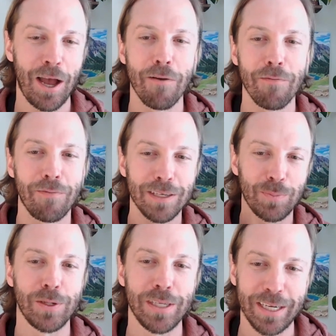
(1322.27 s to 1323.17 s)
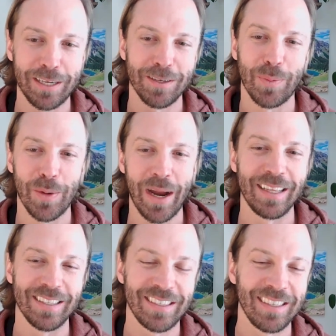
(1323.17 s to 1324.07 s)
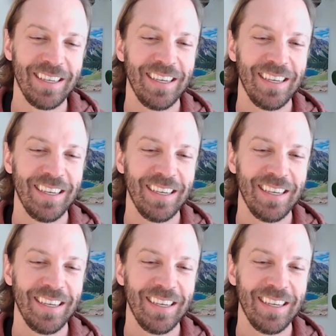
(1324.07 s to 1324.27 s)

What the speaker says: of this particular brand's